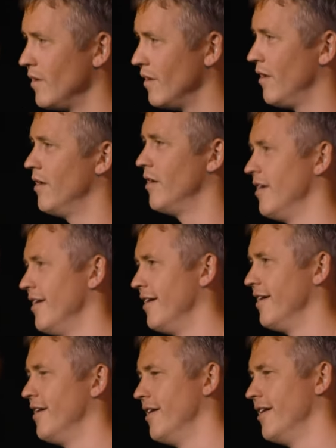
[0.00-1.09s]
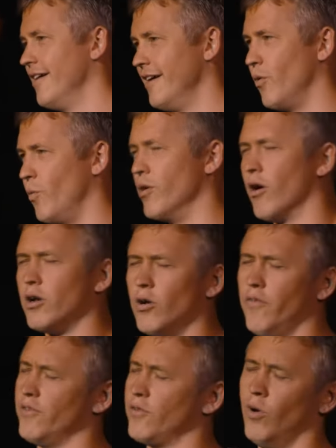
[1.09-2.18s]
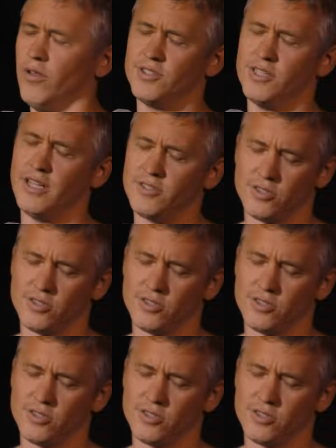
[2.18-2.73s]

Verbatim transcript: Look, I mean, we argue over the toilet seat.